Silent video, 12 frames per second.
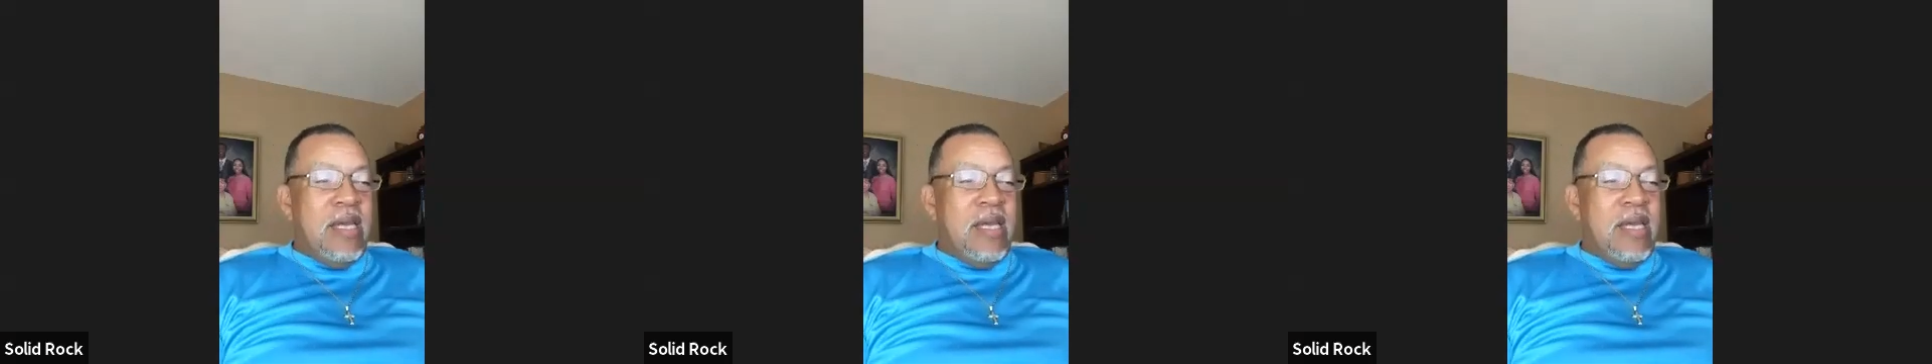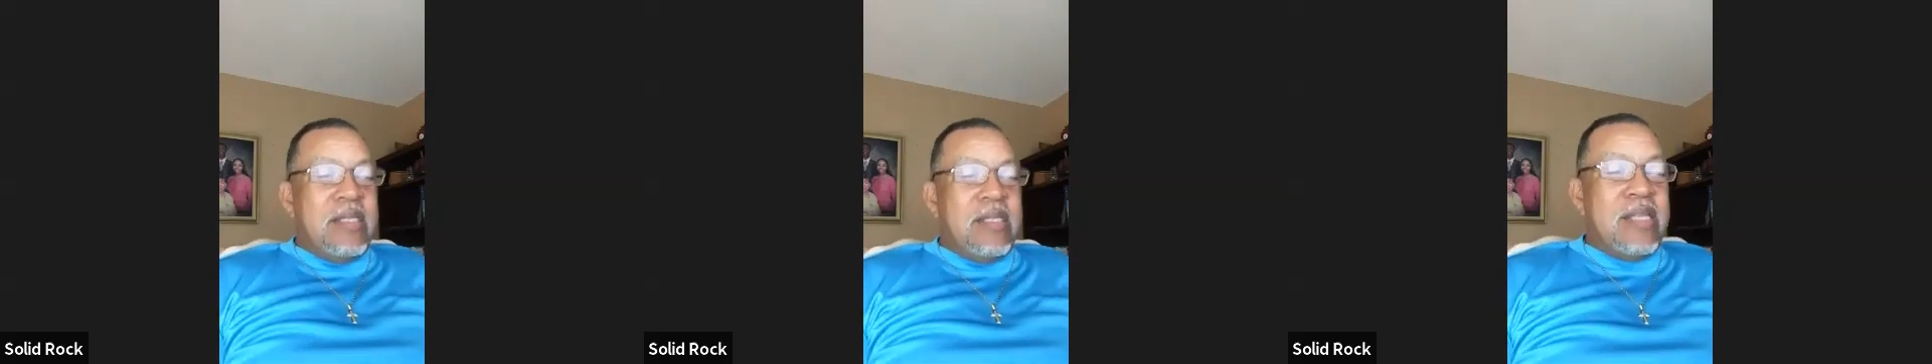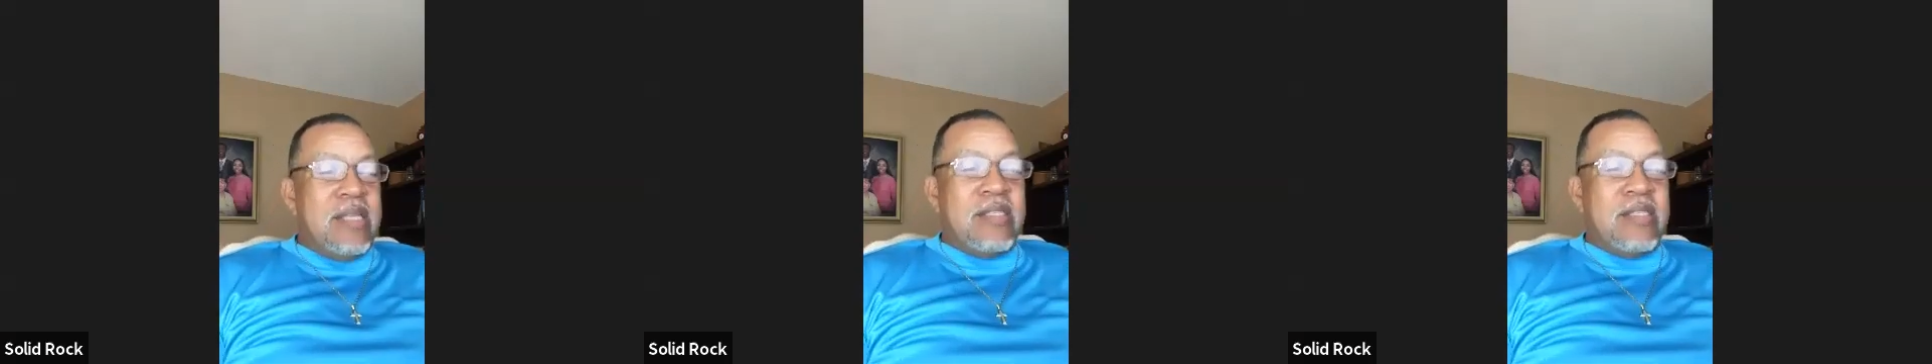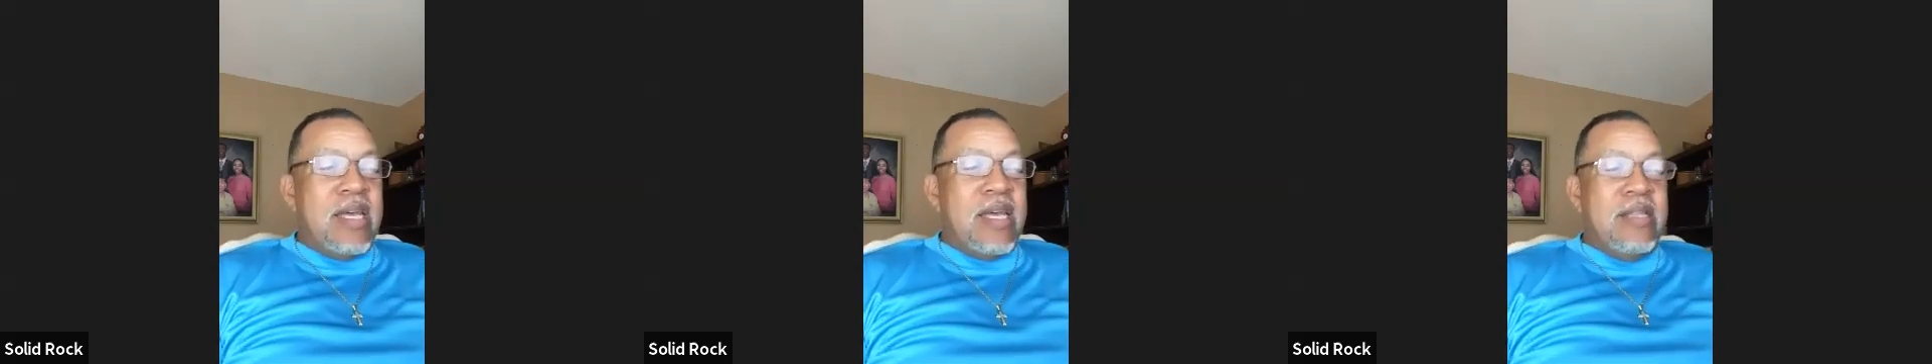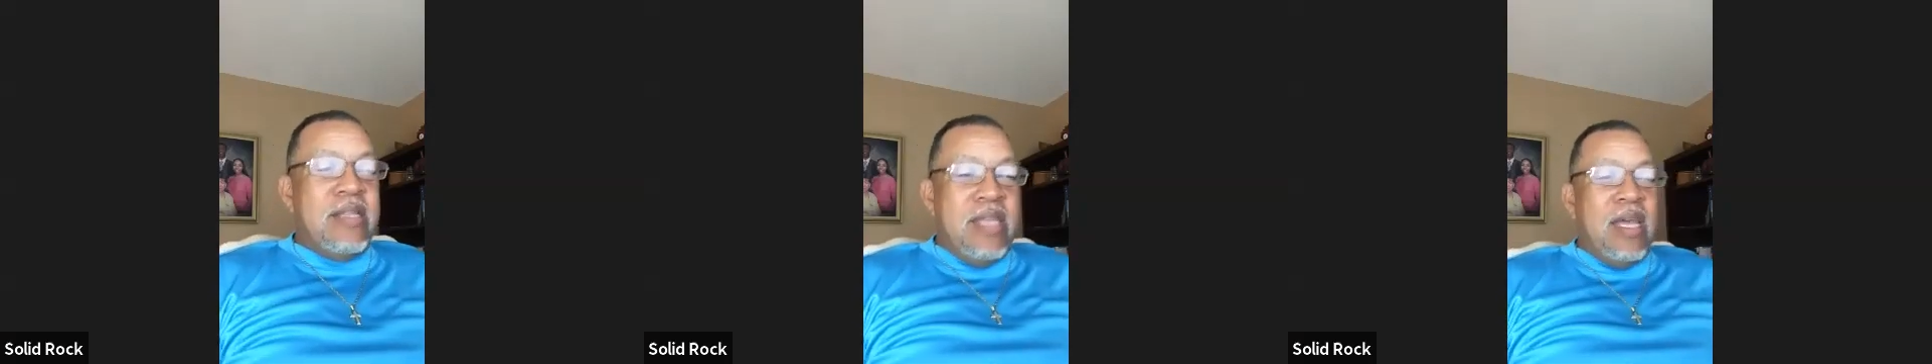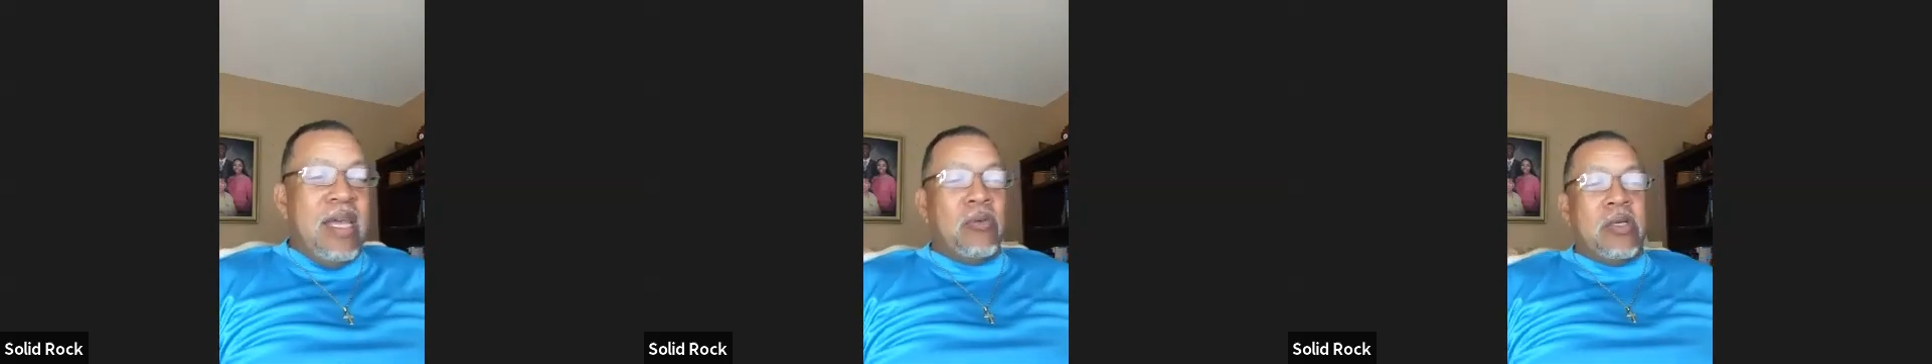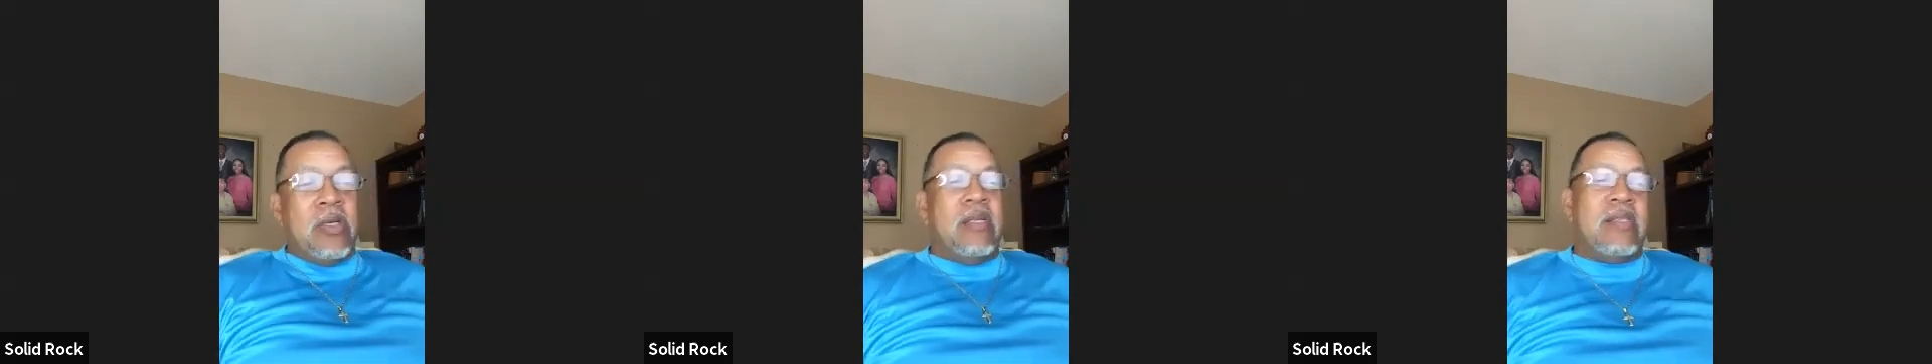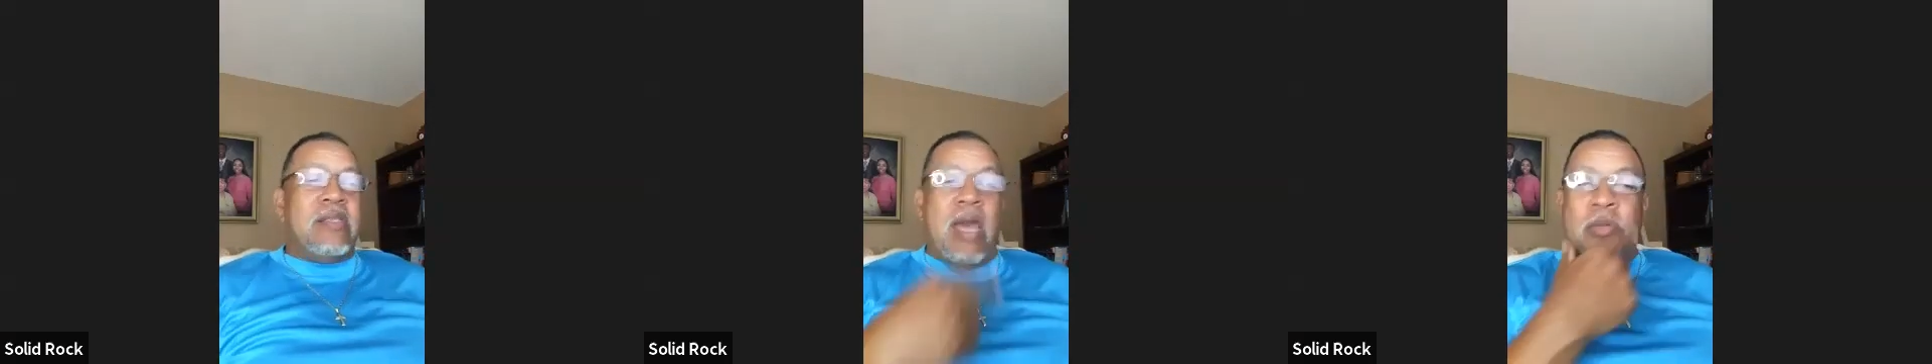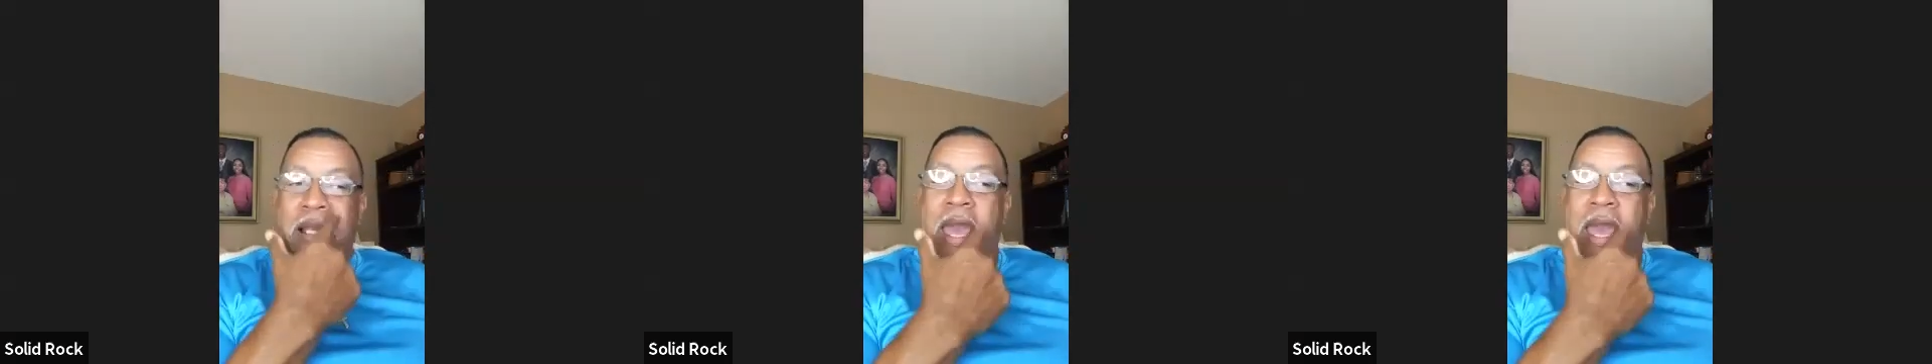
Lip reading: glad when they saw